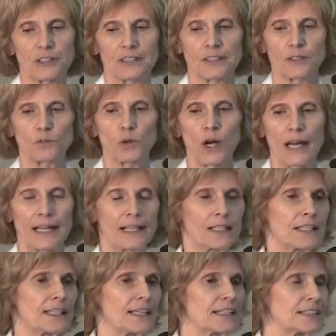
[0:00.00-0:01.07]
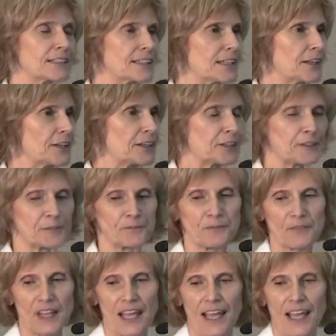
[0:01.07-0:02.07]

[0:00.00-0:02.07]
a little while, and um,